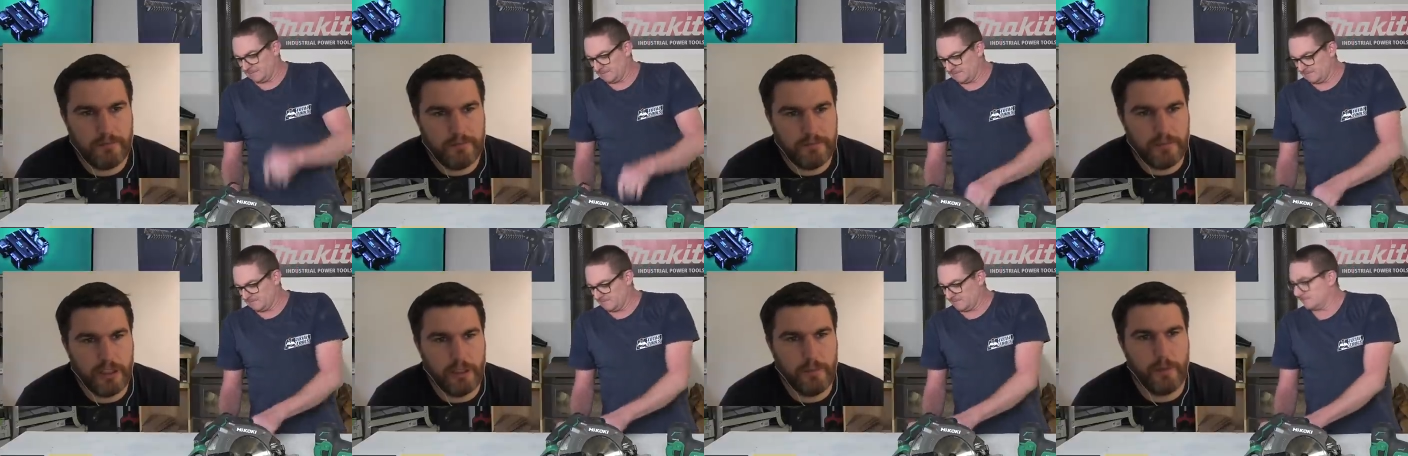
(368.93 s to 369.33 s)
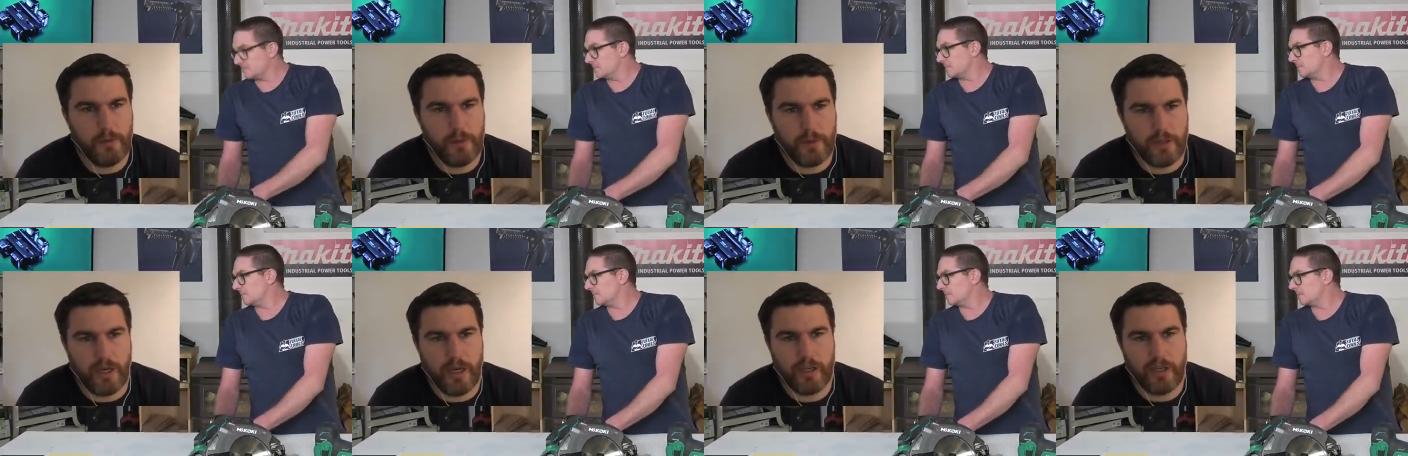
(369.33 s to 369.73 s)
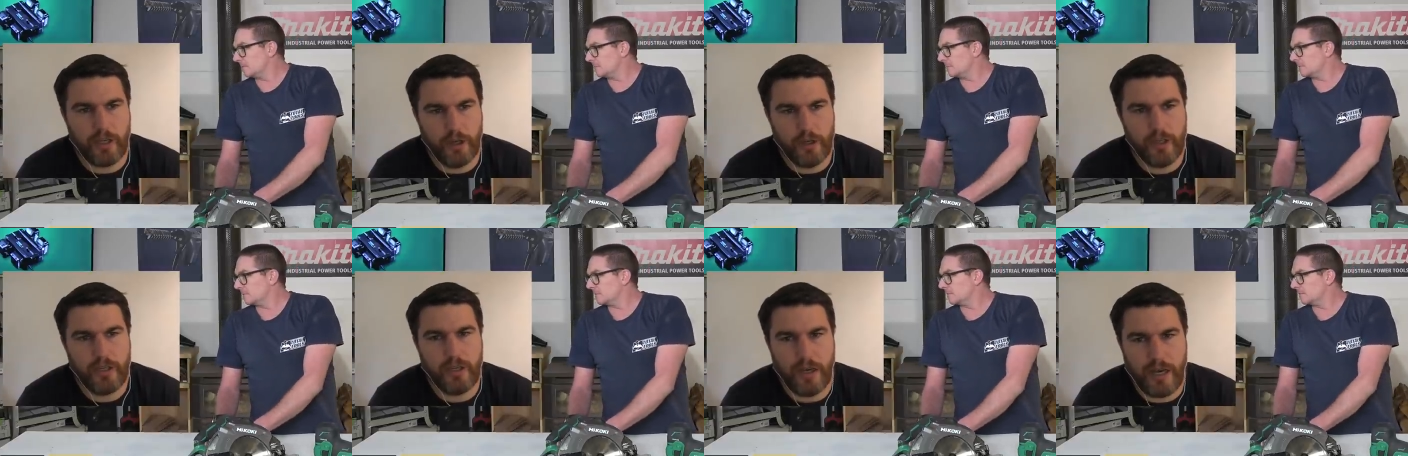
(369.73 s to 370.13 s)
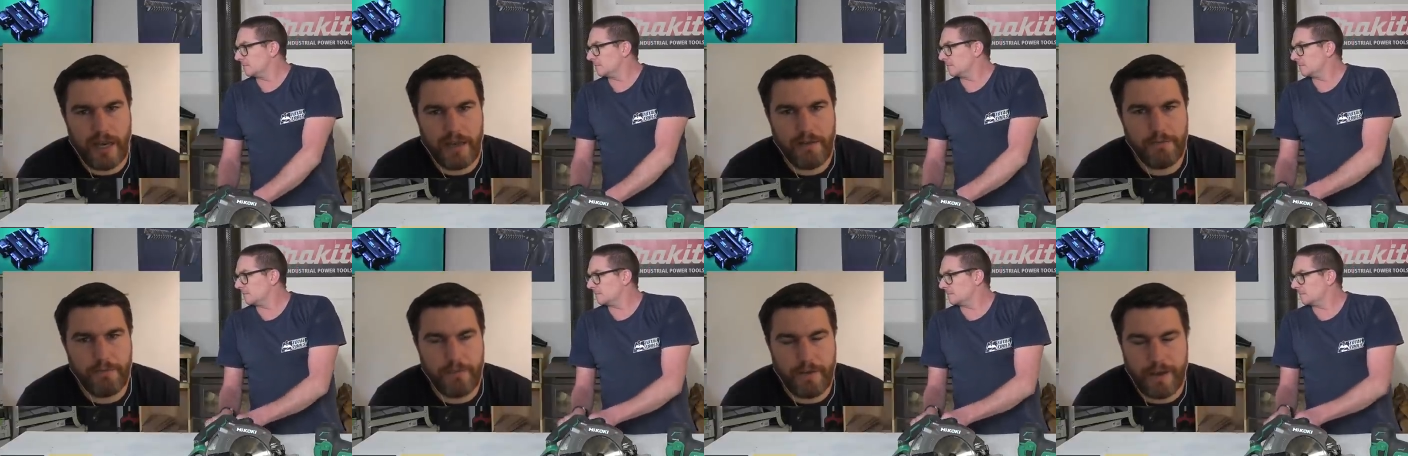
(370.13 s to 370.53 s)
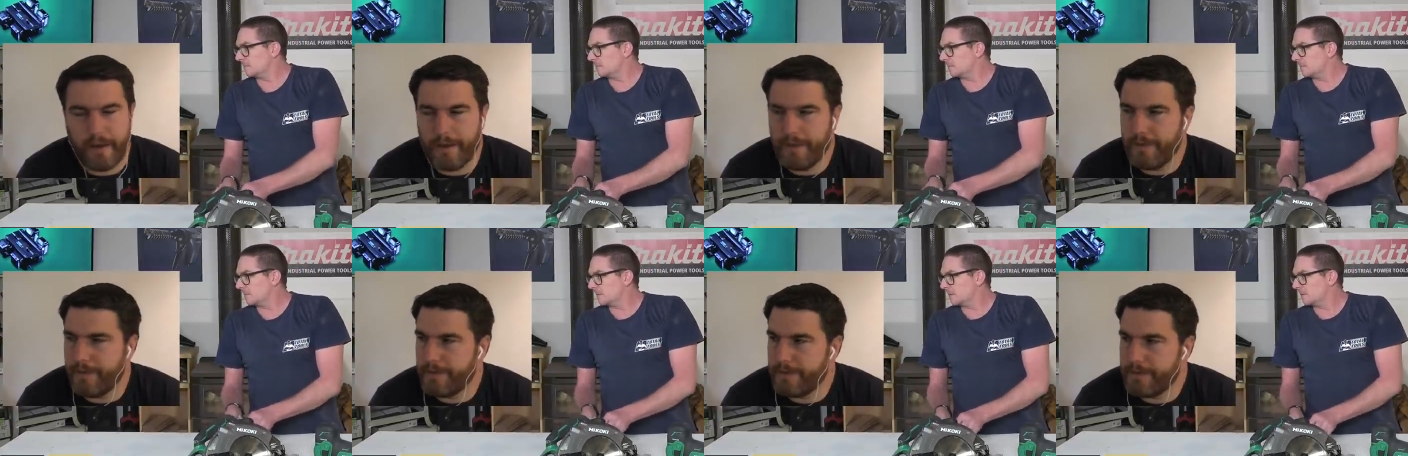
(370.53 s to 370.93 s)
Speaker 1: a little bit with Hikoki, I have
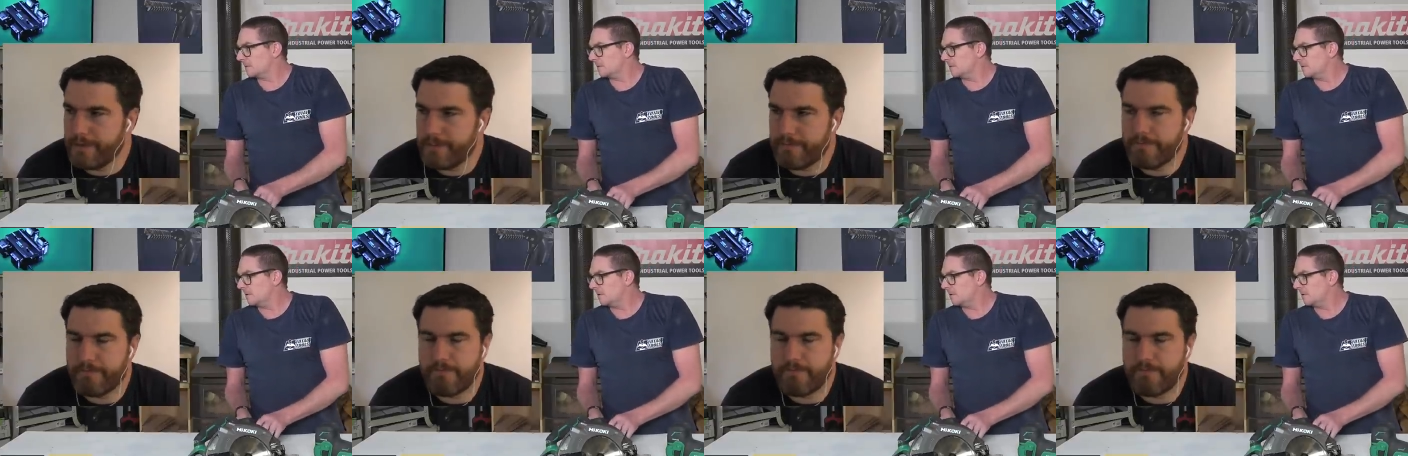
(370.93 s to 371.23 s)
found